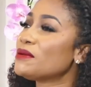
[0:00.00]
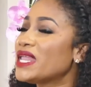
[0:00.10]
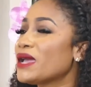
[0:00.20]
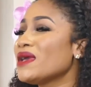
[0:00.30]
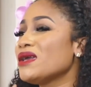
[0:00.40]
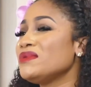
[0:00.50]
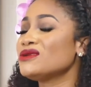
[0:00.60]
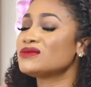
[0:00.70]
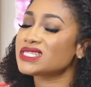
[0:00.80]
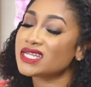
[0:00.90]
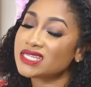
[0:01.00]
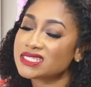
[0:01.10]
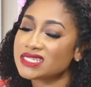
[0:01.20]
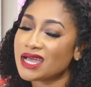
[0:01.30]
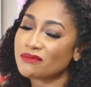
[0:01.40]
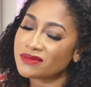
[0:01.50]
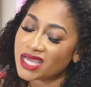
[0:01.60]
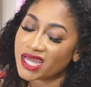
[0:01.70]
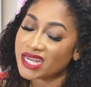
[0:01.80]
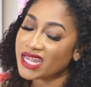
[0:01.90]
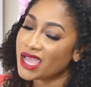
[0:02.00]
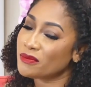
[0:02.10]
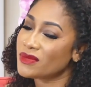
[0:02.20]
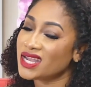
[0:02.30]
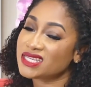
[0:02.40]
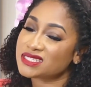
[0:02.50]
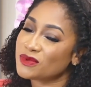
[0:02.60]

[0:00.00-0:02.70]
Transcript: be like, babe, you know, said this the other day. I'm honestly.